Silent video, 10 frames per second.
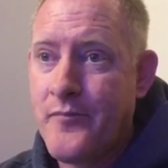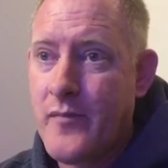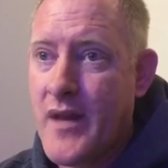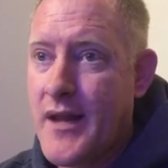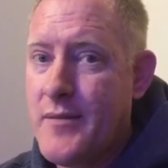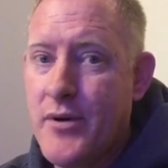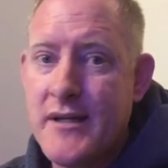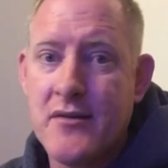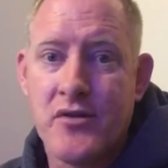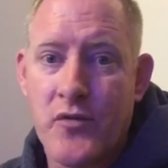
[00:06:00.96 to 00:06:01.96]
and then put
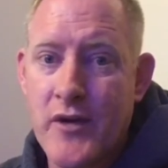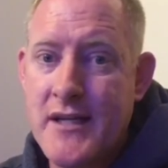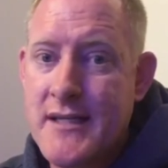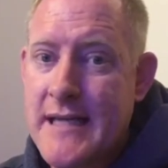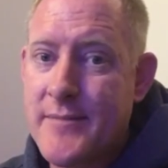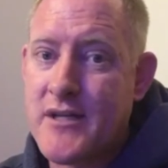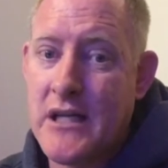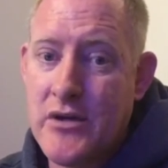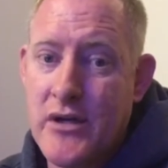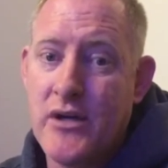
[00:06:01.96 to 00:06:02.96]
down 3 steps that
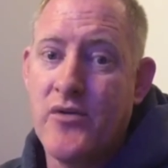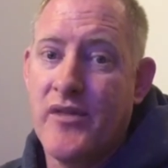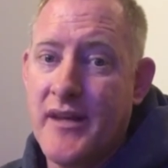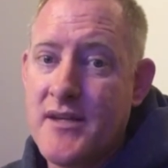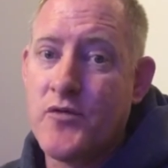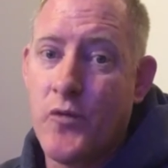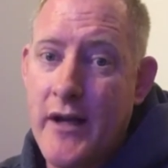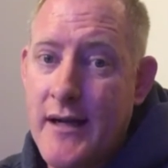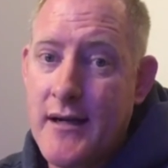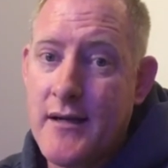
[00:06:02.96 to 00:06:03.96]
you can do this
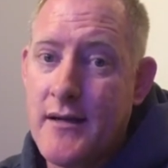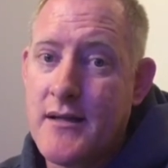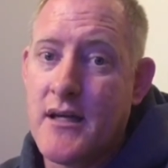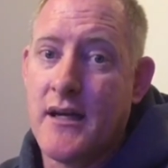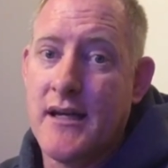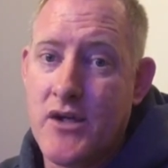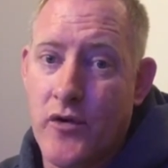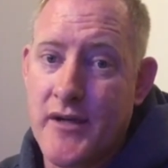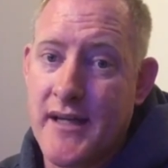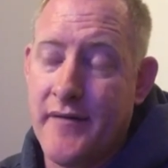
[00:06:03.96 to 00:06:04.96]
week to lead
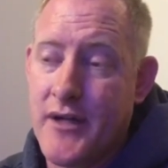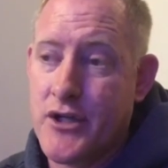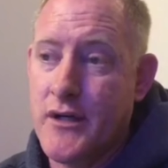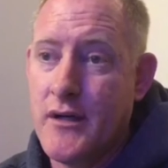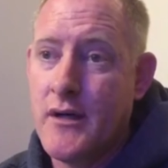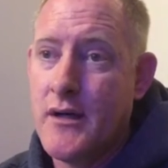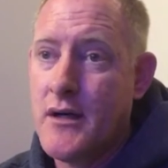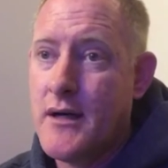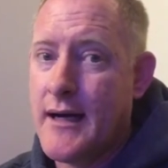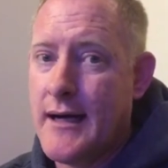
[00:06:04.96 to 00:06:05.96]
towards that vision.
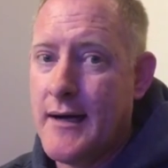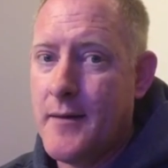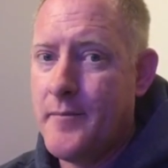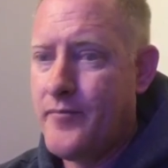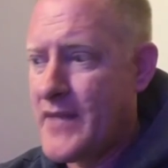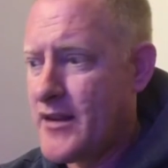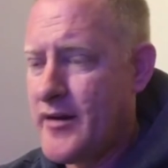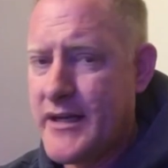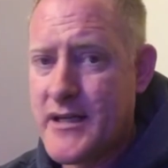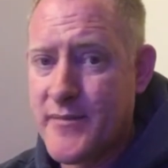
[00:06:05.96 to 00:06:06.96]
If you
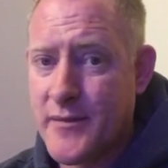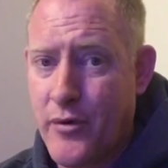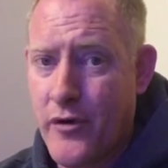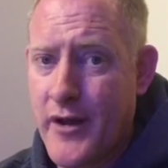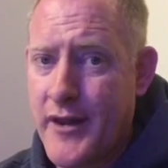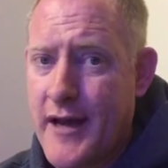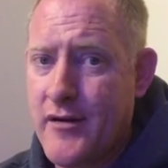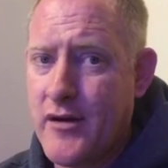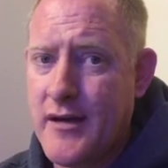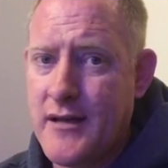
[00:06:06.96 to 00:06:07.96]
need some support on that, or
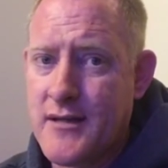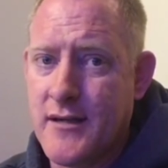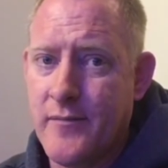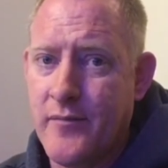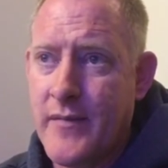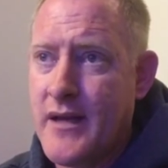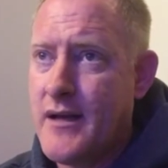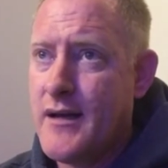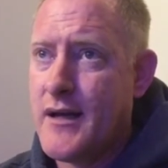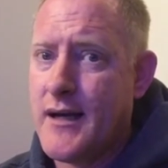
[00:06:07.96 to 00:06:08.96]
you need some
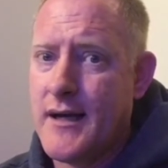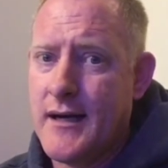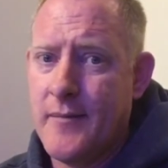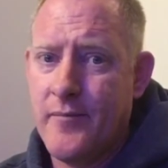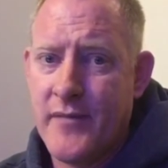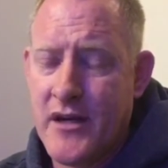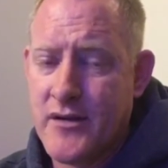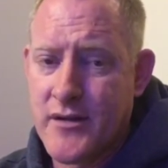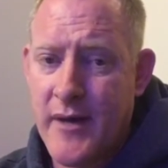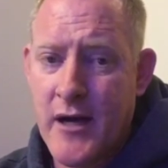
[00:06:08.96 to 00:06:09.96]

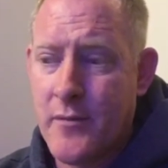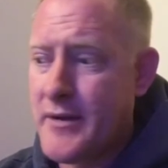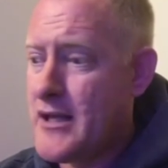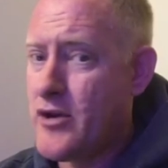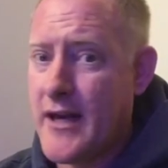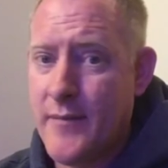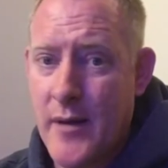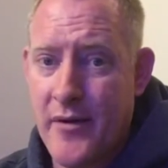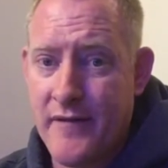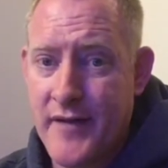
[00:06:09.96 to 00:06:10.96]
help, you can hit me
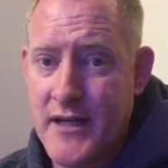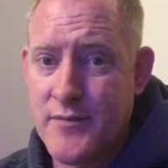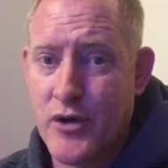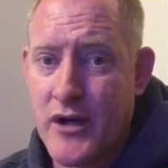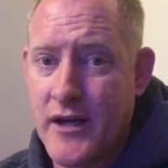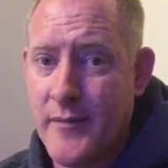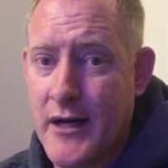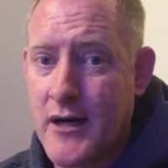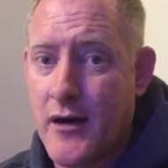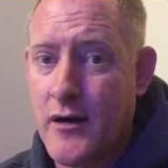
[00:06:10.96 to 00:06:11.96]
up on Facebook and give me a
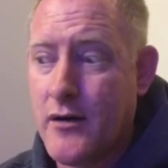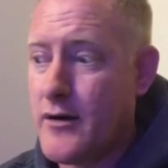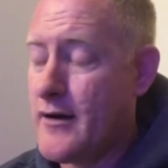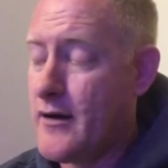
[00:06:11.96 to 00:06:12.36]
call.